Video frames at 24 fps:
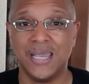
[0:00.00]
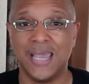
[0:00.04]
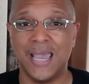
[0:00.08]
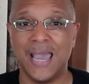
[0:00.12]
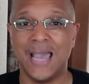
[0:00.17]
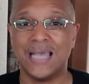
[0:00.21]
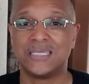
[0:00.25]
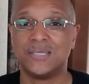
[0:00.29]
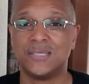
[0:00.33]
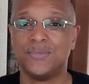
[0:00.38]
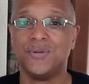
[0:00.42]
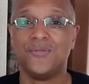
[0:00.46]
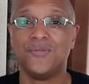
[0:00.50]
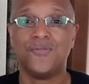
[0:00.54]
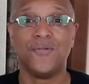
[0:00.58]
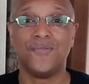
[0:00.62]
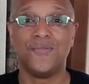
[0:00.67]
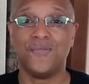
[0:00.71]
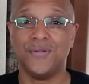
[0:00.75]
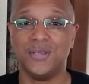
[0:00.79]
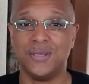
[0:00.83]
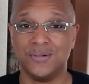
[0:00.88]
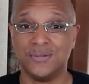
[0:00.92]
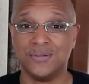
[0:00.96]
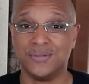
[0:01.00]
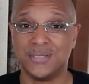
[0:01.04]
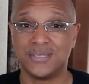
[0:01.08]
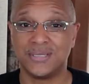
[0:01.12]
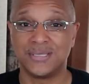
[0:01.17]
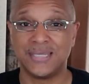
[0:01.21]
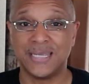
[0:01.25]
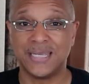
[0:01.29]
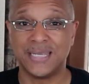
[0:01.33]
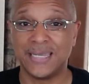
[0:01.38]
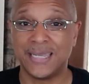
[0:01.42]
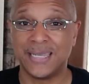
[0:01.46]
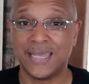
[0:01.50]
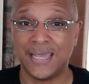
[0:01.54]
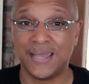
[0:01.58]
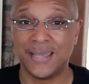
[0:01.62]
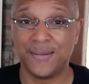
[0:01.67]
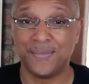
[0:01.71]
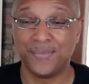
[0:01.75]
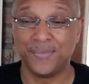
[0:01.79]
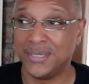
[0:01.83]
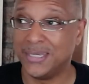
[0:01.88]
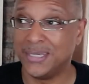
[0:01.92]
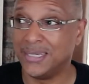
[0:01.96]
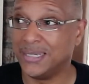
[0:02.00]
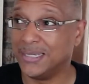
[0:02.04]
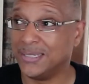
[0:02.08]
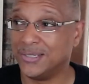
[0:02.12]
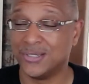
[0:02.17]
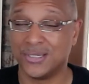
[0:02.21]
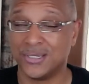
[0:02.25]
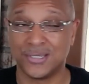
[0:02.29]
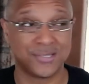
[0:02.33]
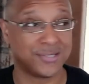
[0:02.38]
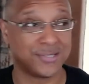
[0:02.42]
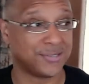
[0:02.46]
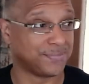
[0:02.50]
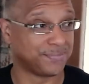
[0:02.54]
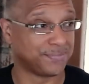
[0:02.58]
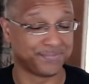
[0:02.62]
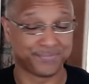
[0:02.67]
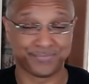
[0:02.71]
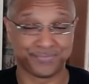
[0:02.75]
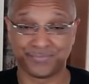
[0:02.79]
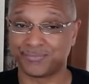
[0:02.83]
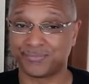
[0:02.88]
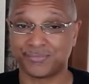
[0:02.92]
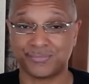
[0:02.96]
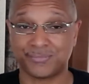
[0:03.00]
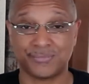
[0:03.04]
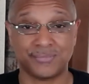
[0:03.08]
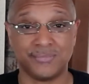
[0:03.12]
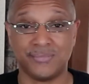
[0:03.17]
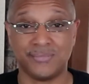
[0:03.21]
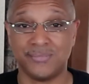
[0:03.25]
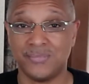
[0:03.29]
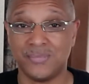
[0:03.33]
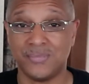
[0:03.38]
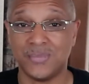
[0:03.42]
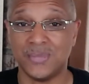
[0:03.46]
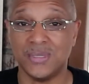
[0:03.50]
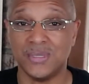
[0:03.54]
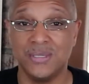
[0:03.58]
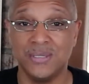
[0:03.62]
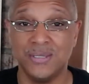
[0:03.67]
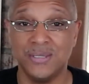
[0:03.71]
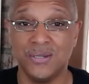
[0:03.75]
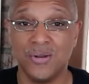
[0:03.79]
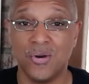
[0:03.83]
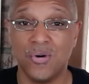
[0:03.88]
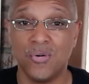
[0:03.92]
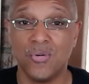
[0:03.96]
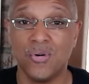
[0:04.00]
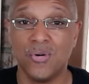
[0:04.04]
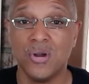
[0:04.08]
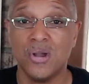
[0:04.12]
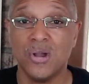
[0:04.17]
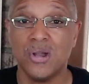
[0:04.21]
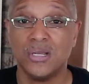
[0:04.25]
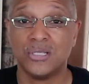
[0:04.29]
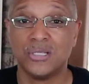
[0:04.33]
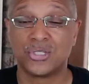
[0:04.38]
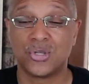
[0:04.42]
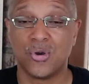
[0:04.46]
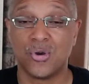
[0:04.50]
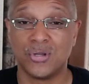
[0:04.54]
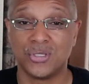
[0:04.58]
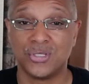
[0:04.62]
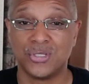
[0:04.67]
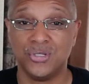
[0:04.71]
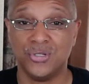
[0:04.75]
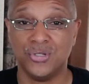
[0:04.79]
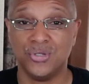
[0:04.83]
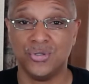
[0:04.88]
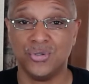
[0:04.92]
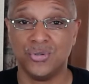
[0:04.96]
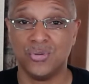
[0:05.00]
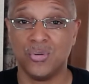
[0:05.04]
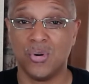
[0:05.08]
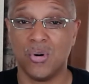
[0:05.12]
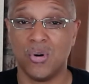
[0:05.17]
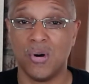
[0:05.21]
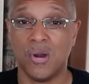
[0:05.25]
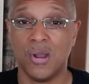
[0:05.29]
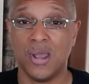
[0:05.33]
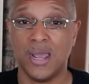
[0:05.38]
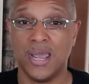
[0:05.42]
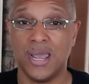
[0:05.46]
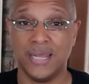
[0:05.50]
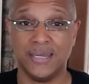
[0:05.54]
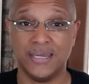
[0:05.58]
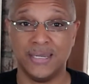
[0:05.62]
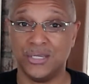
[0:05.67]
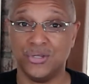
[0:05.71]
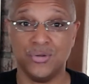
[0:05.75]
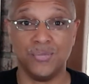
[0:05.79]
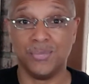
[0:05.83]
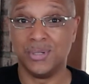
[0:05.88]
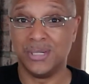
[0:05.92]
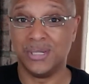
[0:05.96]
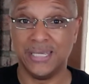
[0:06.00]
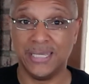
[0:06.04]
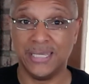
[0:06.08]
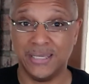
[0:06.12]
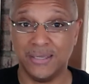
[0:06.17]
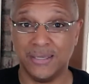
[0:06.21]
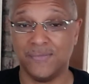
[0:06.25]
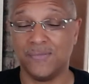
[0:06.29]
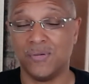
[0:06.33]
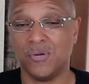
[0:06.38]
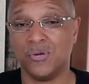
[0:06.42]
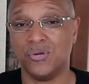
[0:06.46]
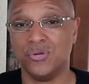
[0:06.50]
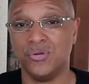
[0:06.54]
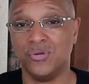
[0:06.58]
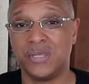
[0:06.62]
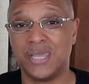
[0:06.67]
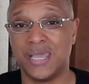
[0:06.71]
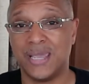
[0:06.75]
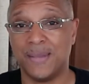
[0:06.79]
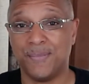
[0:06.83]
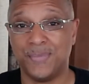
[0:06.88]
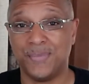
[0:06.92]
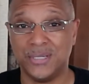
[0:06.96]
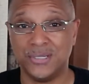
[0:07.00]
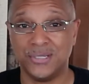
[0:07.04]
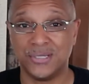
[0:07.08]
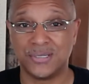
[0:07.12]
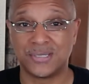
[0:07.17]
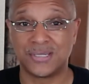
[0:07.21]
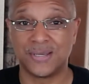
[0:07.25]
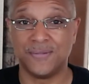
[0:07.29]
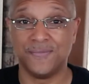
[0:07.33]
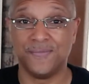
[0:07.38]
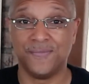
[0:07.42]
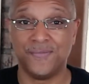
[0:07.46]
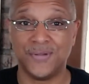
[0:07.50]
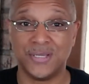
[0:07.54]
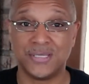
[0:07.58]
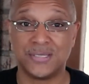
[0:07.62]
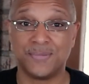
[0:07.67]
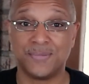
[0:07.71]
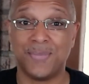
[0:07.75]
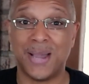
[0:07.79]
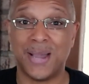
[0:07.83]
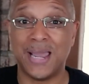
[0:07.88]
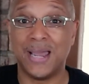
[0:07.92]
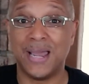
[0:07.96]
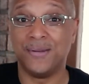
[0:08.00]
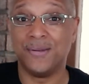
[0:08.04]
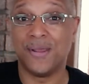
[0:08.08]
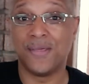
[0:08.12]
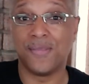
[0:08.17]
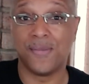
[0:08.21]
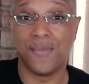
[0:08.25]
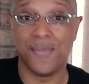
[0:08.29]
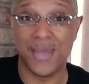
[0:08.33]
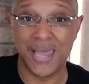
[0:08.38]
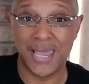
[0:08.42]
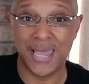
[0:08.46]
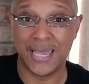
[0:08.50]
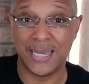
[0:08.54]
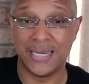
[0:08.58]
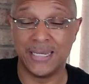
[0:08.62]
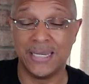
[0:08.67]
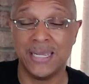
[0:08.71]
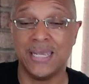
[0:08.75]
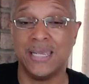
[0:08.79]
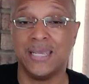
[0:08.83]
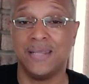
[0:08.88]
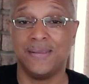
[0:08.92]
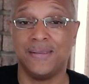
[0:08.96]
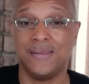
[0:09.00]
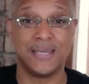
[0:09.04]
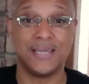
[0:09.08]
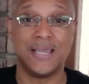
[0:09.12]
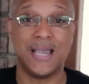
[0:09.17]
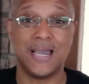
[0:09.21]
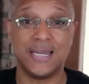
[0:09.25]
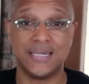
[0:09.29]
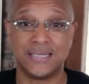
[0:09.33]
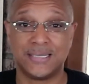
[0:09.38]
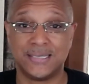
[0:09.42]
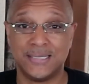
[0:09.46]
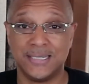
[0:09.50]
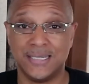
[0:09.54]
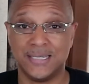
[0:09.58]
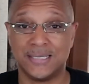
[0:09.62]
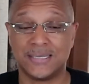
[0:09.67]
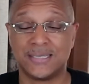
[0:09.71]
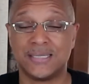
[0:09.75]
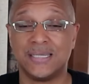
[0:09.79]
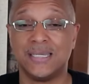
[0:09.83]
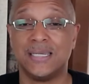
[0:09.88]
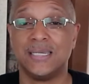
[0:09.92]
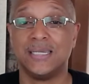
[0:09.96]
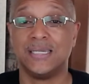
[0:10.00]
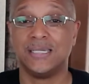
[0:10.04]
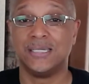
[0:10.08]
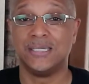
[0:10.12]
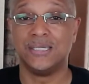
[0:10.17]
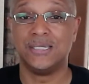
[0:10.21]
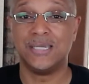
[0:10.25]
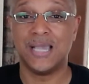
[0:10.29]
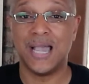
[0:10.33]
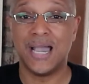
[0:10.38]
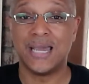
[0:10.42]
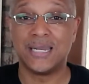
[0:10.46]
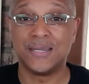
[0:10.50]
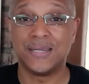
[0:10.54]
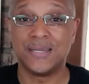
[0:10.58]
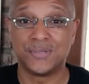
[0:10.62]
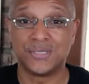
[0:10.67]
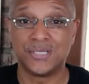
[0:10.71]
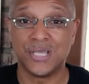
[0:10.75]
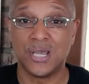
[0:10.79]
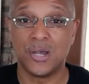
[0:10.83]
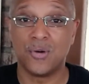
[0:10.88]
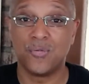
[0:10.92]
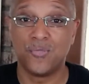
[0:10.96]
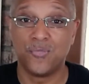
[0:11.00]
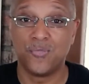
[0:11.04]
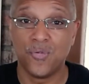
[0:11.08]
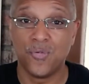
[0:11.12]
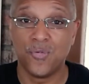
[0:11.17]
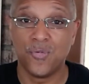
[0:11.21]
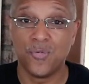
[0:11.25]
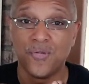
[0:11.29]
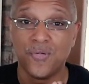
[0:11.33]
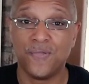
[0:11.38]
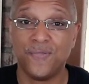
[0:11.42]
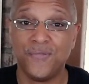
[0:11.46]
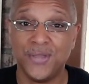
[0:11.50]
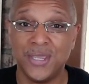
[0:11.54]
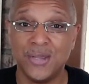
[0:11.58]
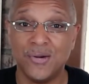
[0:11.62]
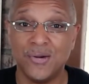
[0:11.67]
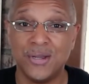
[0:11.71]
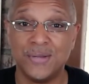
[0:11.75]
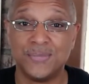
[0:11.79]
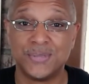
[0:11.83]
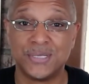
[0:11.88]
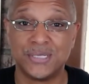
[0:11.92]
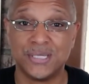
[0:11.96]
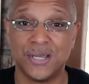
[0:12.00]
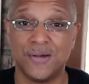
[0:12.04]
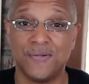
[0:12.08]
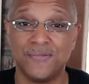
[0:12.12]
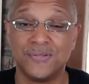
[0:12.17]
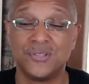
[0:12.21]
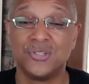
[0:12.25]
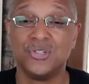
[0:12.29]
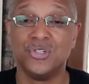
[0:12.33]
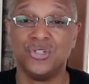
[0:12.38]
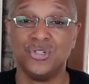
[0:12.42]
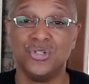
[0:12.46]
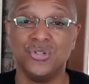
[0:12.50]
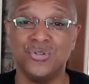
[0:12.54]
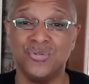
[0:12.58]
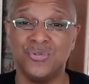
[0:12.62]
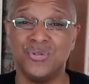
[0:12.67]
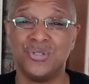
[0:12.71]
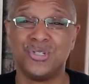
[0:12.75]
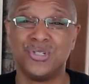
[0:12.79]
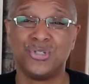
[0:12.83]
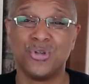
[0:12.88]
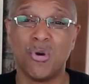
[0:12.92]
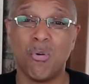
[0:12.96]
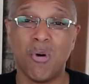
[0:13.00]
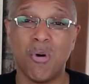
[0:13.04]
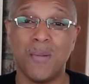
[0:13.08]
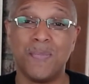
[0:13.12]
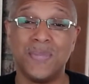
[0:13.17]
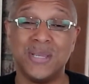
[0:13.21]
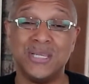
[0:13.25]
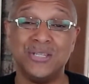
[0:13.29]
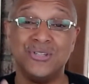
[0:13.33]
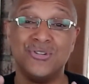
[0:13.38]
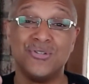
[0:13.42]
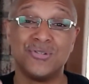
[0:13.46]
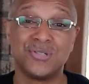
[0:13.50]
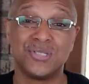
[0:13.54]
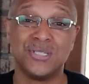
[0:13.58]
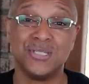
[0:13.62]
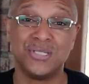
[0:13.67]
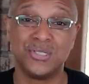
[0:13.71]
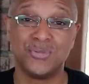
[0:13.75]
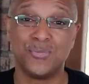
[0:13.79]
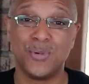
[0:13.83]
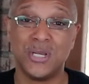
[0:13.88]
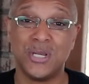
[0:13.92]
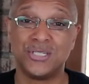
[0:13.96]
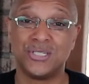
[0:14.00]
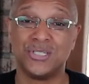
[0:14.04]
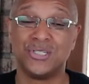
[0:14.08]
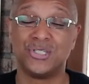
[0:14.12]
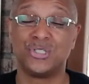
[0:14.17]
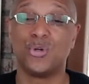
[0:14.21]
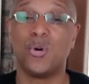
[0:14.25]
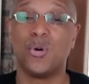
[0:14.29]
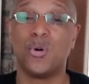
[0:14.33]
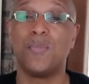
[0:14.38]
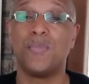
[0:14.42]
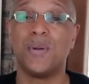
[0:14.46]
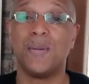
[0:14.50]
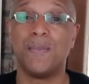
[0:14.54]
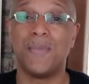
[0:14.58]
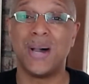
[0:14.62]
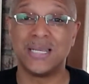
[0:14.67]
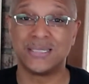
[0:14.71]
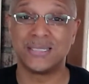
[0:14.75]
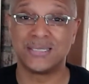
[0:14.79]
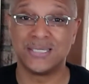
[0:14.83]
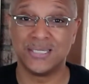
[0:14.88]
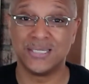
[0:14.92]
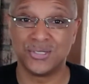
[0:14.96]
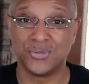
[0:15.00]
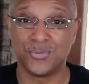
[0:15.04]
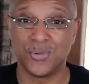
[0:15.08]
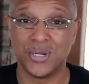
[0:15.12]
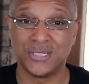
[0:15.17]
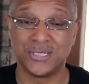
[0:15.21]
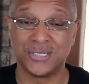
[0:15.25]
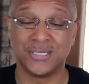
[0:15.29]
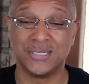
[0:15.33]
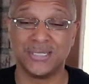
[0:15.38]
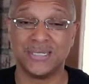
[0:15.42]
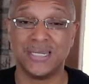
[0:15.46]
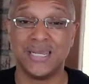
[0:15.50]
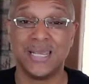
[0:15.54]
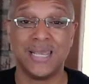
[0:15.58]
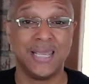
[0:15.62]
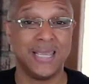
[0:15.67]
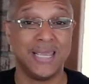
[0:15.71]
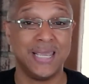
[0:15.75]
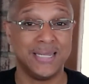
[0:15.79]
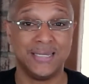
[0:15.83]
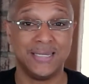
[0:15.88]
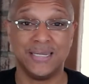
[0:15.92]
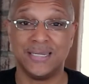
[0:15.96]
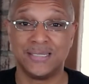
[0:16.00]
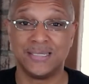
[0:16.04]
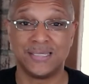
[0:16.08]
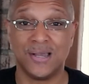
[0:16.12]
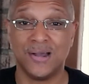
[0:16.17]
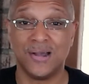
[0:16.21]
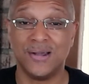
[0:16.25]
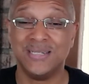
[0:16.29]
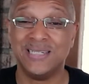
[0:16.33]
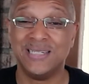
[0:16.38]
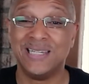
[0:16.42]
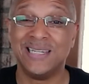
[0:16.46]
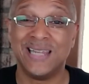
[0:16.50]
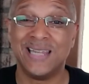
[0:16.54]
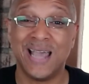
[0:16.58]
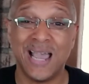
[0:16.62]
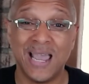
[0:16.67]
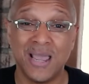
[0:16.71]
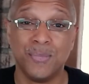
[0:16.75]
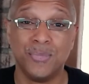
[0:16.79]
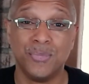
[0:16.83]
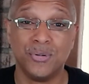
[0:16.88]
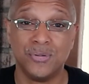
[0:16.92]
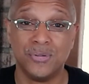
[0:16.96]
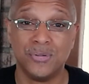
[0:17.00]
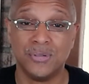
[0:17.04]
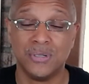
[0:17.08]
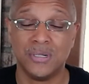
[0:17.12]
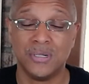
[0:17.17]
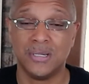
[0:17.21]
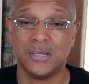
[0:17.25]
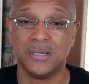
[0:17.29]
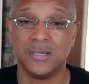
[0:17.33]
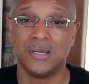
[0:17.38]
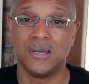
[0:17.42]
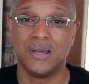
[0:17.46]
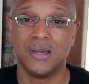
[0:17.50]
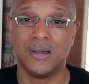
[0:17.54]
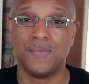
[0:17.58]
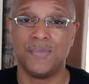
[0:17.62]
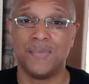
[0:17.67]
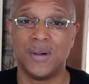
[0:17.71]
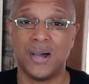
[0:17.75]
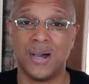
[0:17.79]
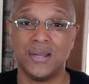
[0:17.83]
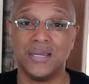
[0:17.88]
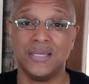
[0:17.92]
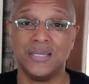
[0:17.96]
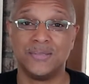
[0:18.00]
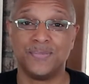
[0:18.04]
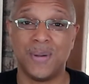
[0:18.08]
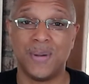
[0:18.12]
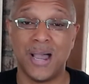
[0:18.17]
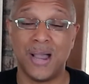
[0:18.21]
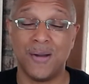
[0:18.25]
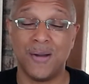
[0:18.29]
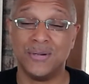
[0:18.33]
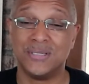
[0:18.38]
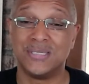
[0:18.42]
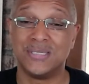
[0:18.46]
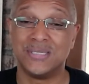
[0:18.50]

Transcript: It has to be revealed. This thing can't be just, you know, taught to you and then you believe, or you can't be just convinced by another man that God exists. God Himself will reveal Himself to you, show up in your situation, show up in my situation, and that is undeniable about His power.